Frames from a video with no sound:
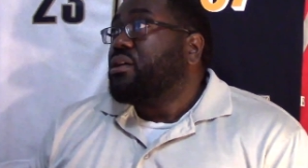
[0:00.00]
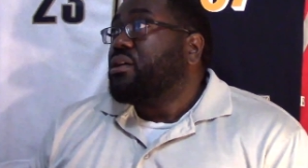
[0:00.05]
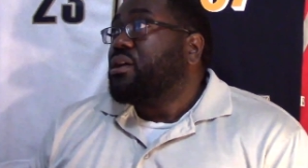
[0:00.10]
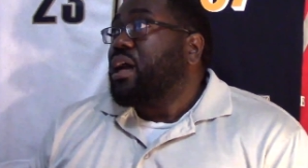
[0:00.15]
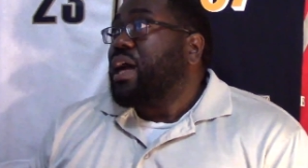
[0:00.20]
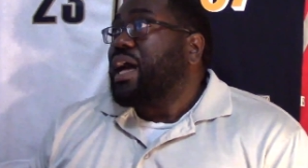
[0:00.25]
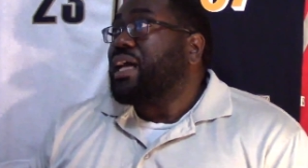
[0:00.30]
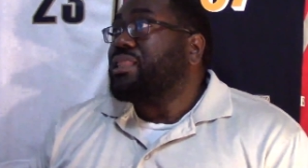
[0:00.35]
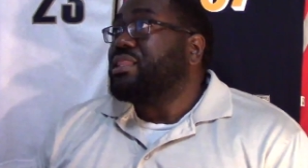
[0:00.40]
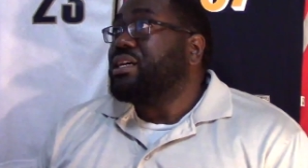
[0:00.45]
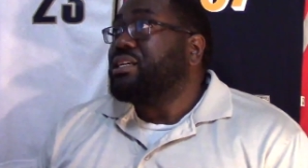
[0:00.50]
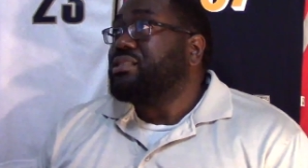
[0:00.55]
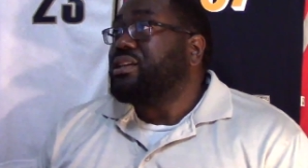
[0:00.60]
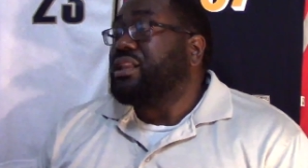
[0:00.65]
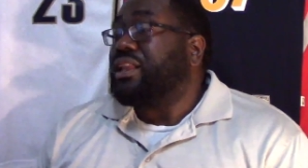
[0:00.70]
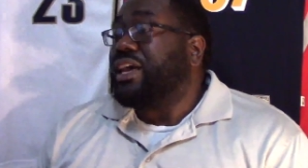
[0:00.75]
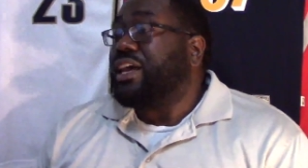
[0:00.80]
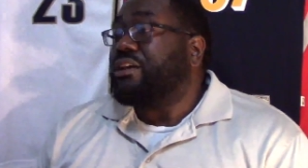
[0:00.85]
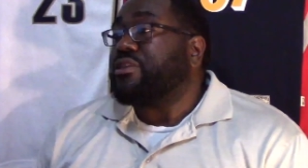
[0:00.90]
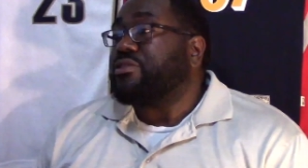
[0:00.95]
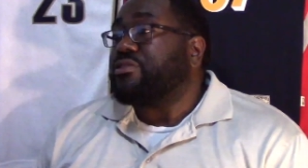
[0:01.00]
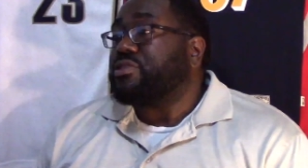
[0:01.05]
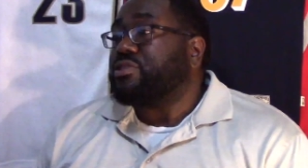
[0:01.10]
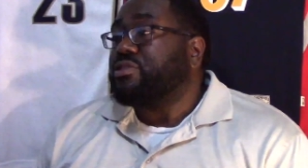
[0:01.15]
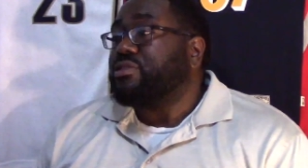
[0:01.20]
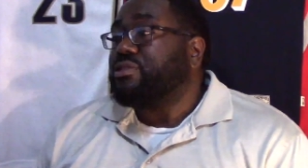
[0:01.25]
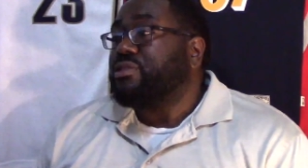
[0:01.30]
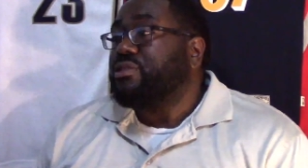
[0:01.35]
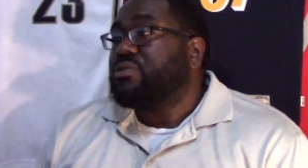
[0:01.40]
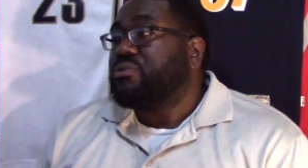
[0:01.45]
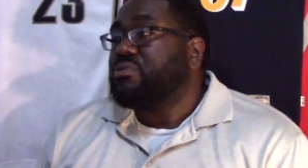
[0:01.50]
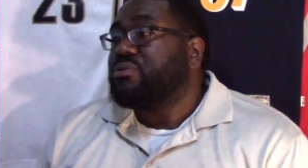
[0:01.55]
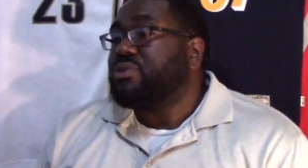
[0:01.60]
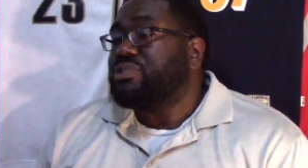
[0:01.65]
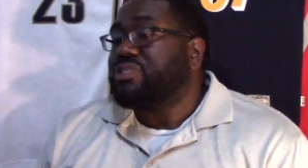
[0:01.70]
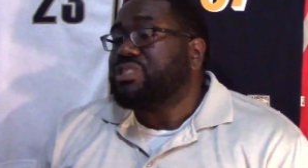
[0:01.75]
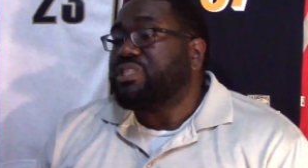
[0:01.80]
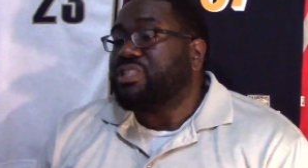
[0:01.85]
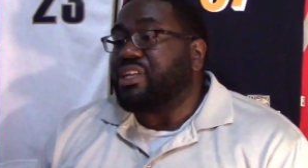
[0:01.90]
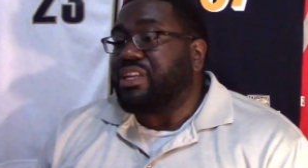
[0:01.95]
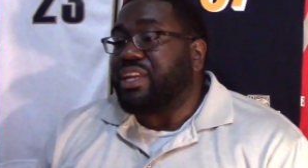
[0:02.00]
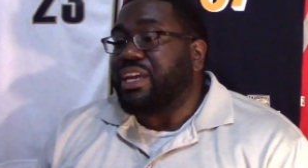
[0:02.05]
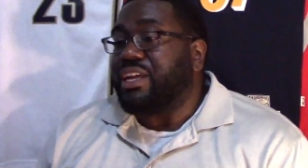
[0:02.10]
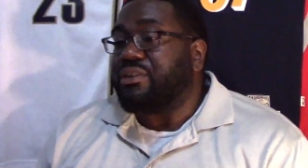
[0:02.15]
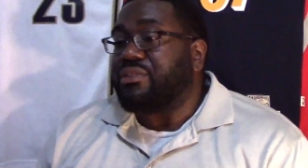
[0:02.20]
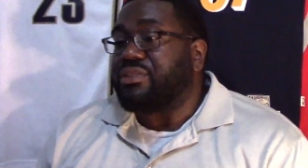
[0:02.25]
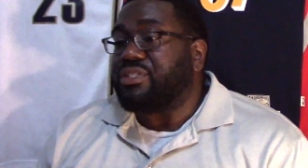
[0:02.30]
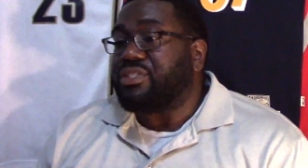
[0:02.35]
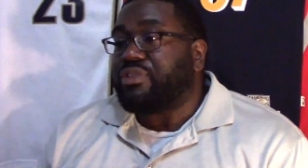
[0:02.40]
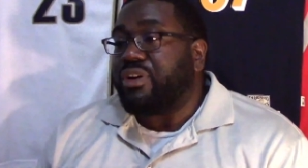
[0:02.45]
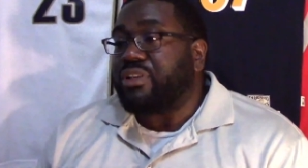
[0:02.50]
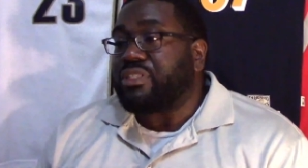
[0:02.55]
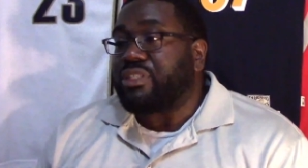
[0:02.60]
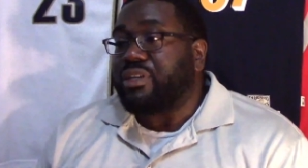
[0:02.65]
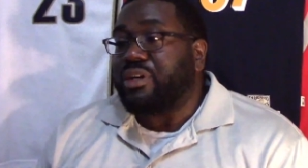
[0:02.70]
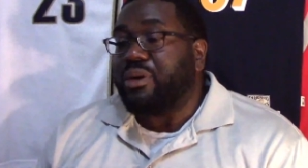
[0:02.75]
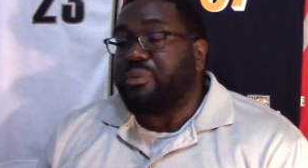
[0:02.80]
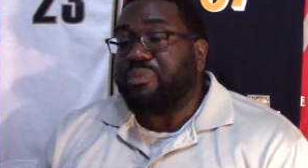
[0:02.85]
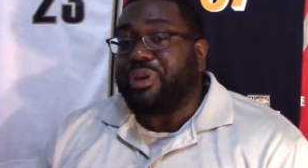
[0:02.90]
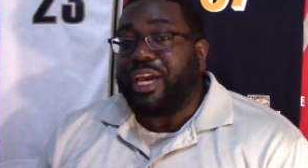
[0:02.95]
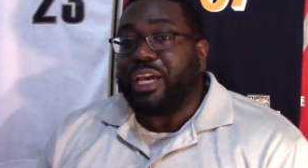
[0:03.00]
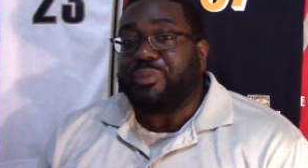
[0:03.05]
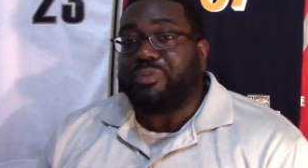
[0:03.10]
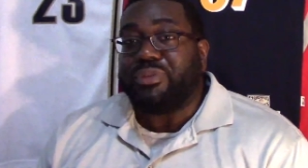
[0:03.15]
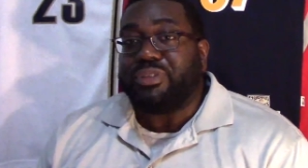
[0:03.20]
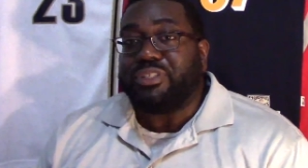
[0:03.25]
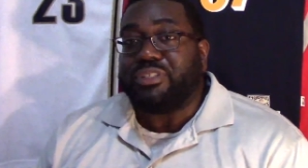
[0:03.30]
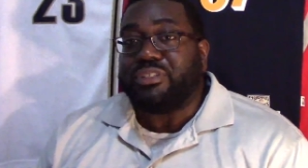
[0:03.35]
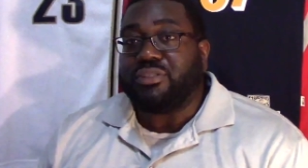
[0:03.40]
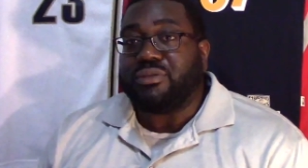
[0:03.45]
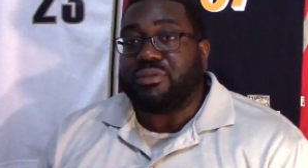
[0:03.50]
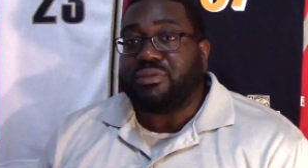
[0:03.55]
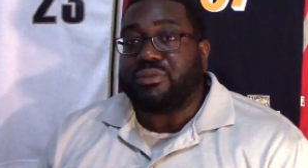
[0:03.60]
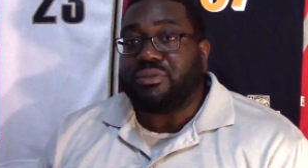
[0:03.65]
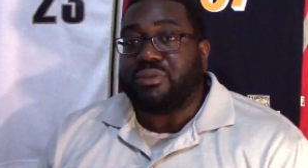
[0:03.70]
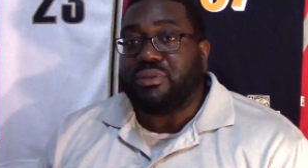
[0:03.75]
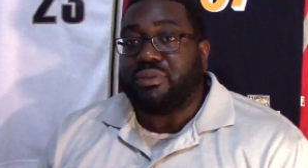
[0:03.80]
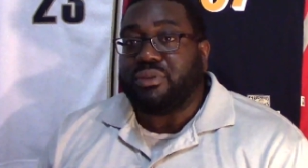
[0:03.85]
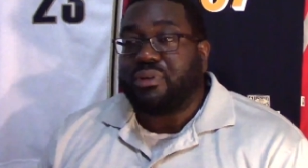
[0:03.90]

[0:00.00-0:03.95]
I think we'll see the Lakers start to come back pretty soon.